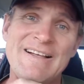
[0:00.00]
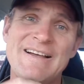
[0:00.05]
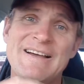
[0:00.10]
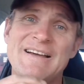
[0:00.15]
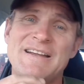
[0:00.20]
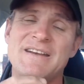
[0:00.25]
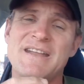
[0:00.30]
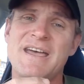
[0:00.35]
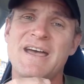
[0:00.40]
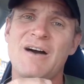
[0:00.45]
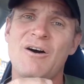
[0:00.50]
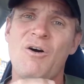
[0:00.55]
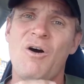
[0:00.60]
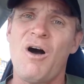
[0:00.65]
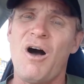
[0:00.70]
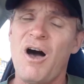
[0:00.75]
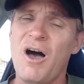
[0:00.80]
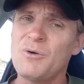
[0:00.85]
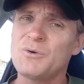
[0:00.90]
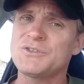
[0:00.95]
Now,
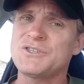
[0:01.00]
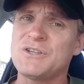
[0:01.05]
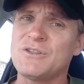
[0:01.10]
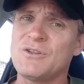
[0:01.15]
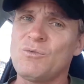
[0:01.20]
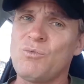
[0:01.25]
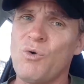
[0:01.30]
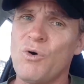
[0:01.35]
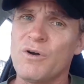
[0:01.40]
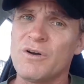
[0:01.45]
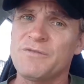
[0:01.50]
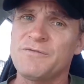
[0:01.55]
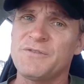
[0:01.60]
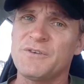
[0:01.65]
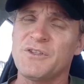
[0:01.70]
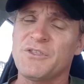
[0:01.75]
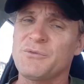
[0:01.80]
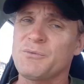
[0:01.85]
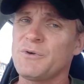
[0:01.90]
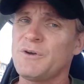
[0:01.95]
I was in the water for
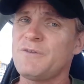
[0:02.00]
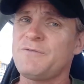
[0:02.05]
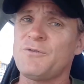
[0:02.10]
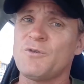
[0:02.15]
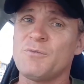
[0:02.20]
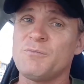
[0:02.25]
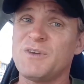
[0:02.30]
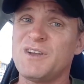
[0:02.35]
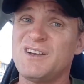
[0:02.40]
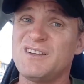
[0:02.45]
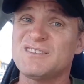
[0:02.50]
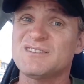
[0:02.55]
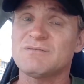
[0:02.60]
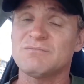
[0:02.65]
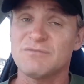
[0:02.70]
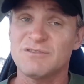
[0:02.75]
three or four minutes,